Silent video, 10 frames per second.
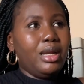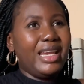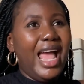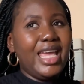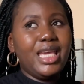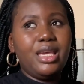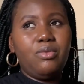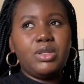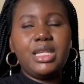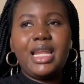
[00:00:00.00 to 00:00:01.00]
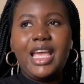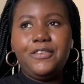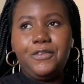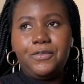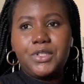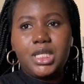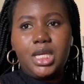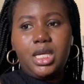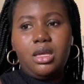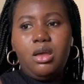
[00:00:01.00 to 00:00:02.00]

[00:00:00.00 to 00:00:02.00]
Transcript: nine, was it 950?